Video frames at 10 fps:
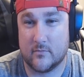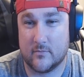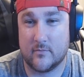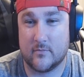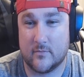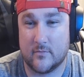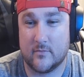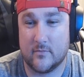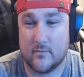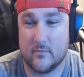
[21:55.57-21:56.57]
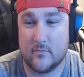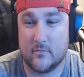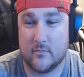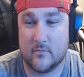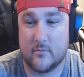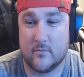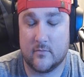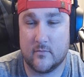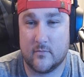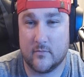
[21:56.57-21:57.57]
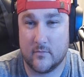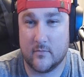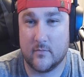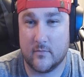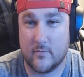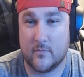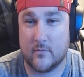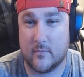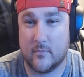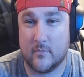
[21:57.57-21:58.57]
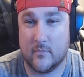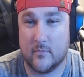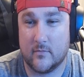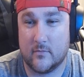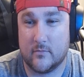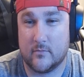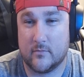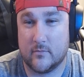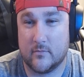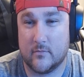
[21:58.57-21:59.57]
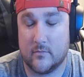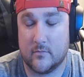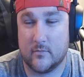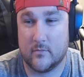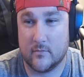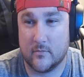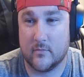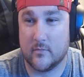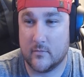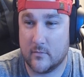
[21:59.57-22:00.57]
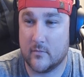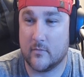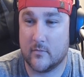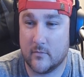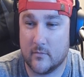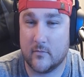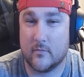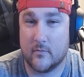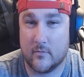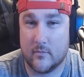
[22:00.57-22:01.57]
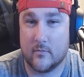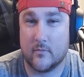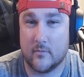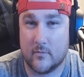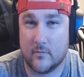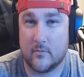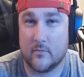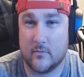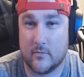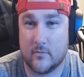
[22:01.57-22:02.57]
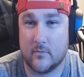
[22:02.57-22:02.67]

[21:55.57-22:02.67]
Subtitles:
No words are spoken by the person on screen.